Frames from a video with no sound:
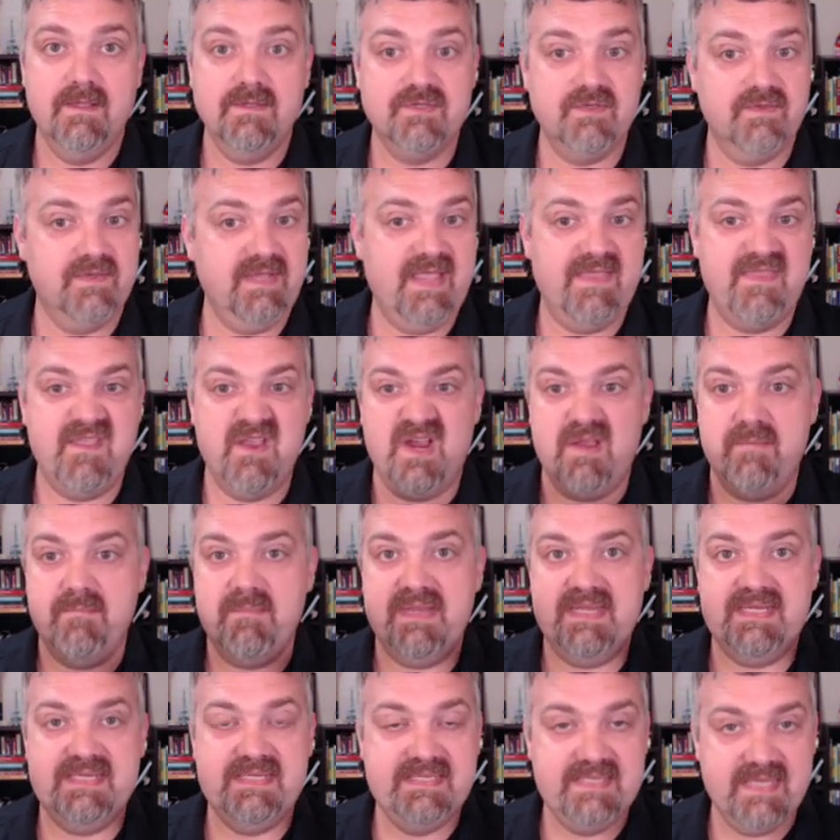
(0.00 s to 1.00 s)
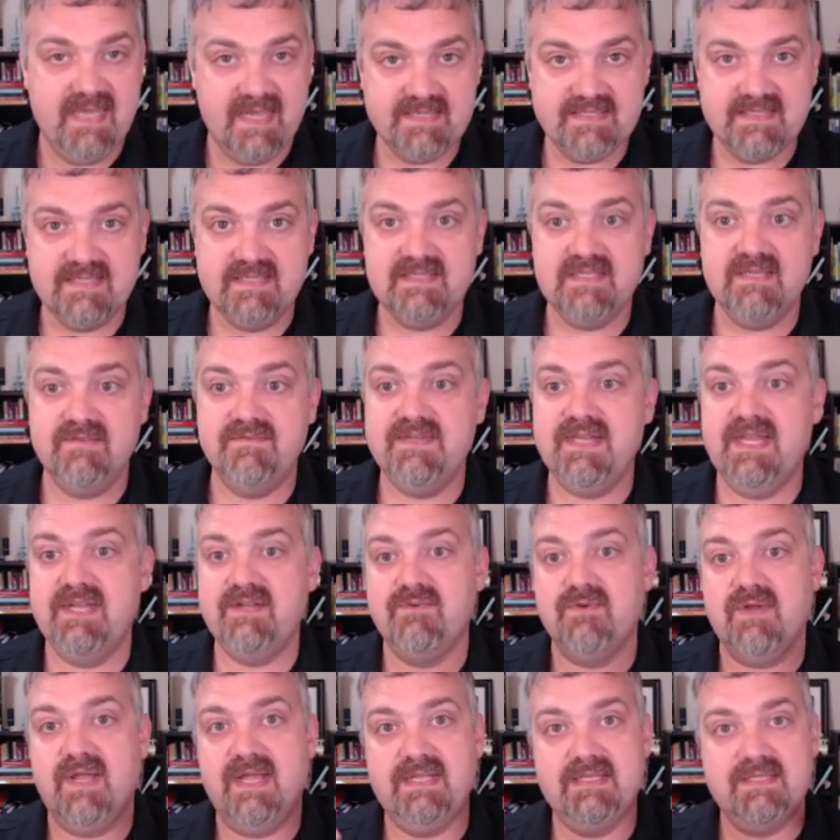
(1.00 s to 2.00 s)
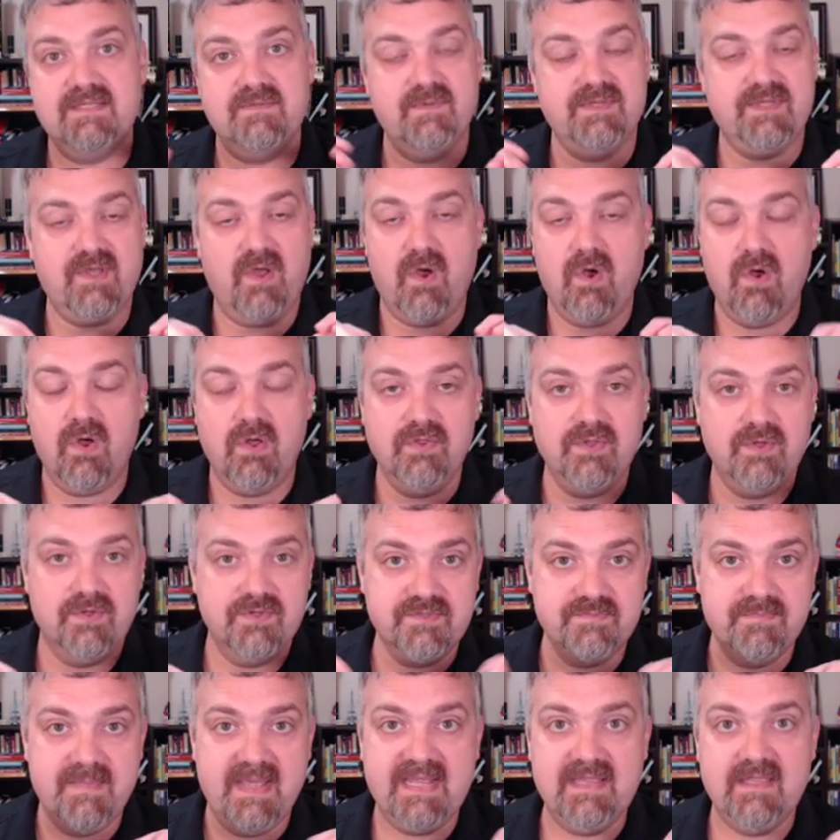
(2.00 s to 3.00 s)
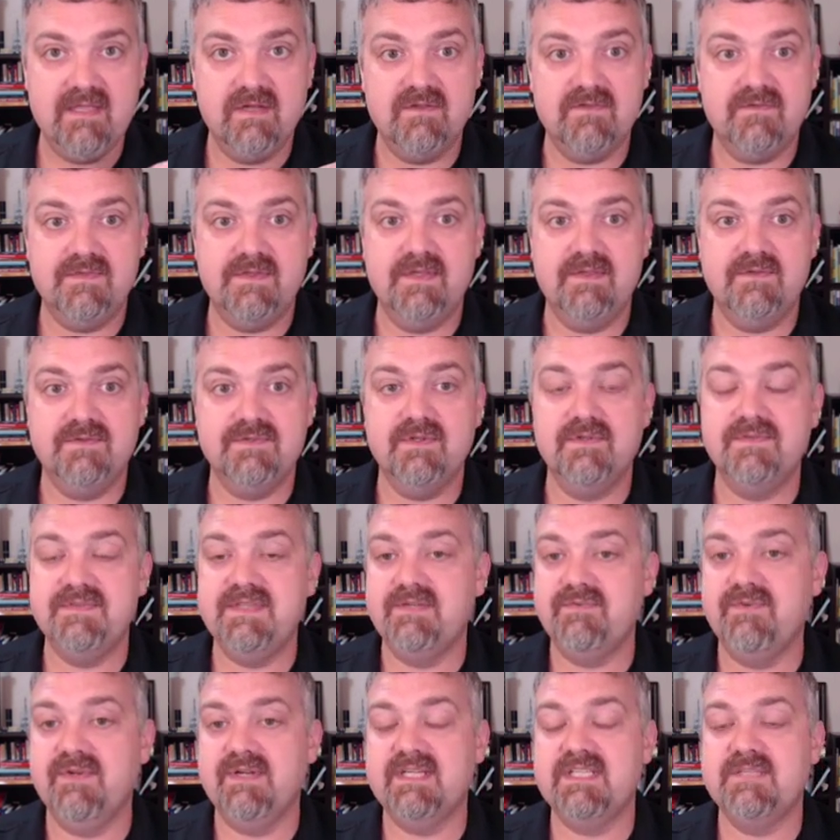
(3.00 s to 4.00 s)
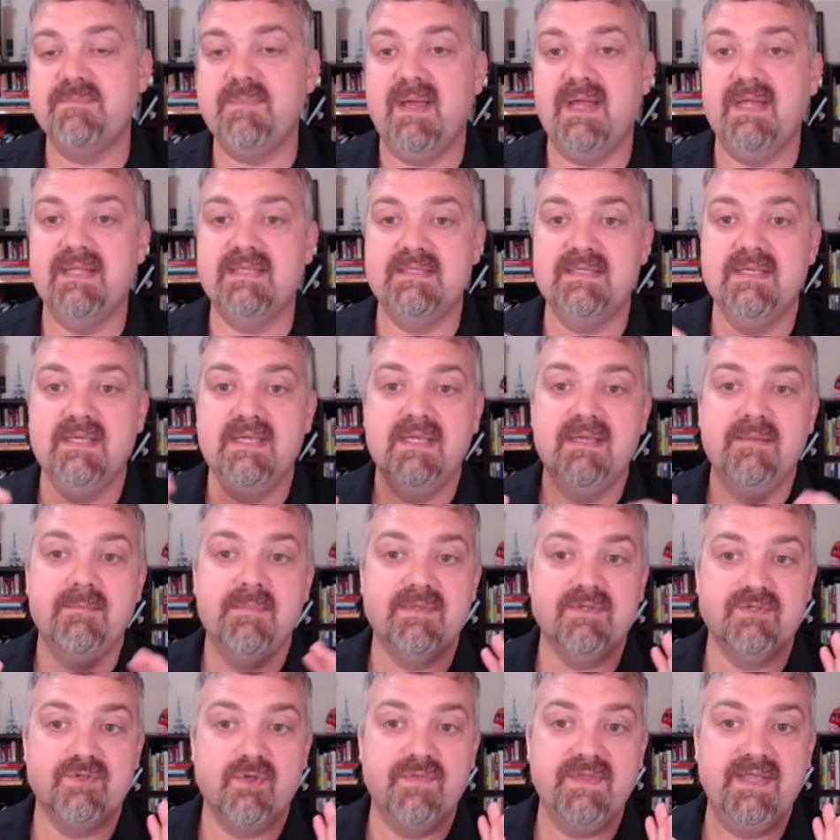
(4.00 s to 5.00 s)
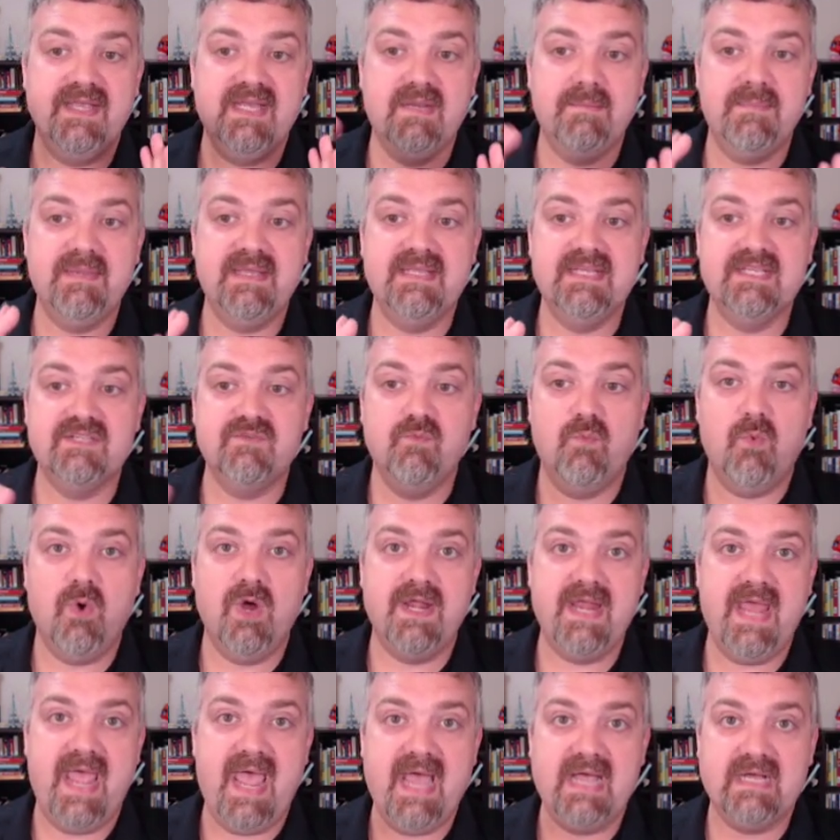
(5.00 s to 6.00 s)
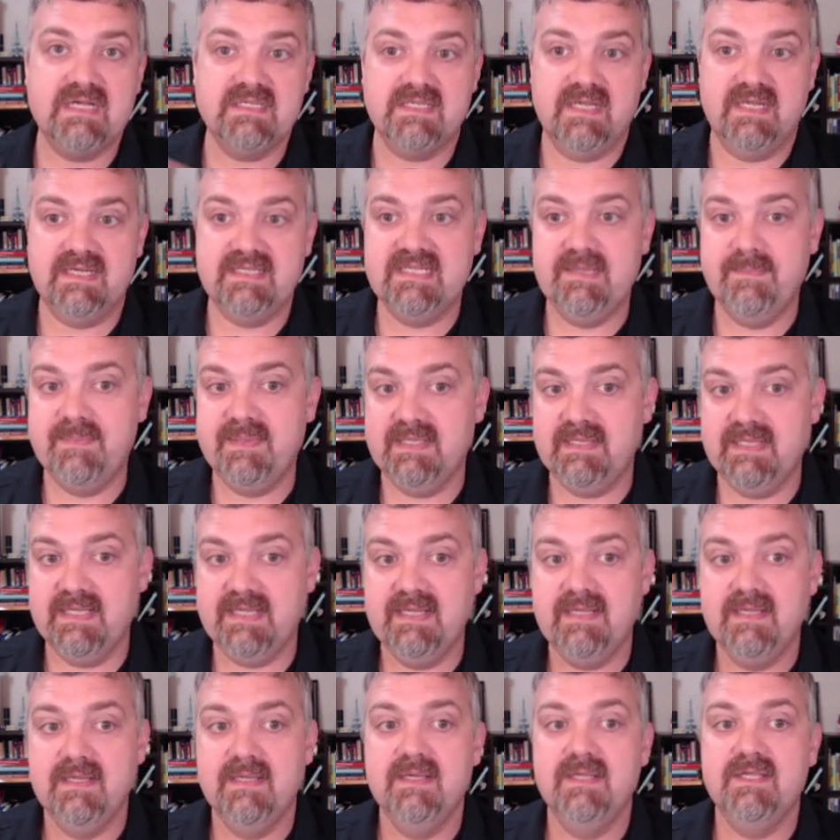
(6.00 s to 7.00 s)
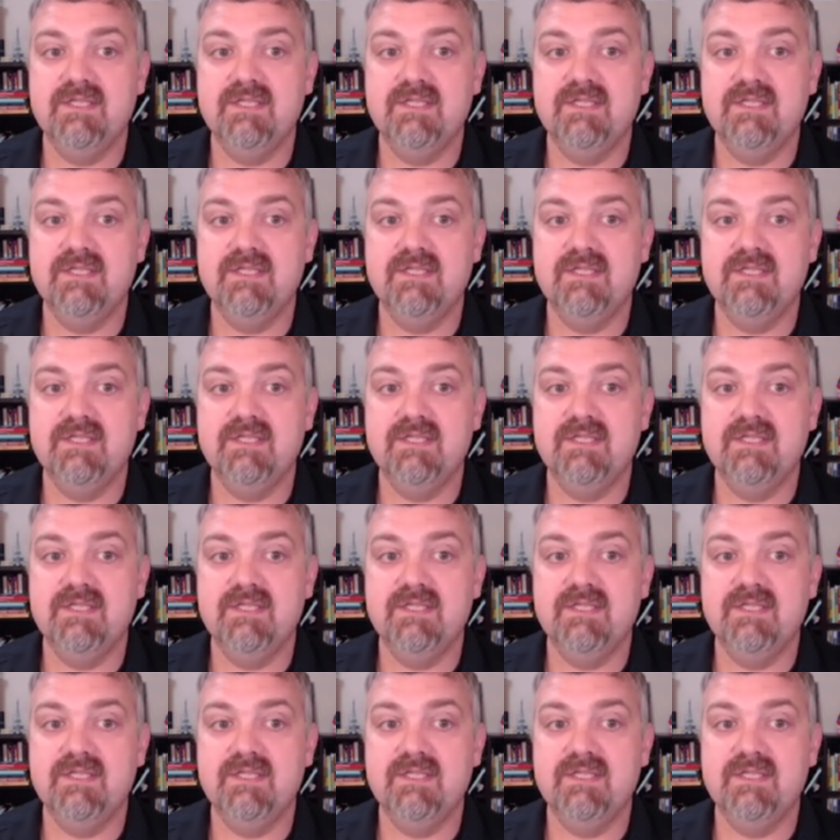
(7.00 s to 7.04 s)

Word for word: So again, there can be dozens of dendrites with all those many little those little dendritic spines, but there's only going to be this one axon typically.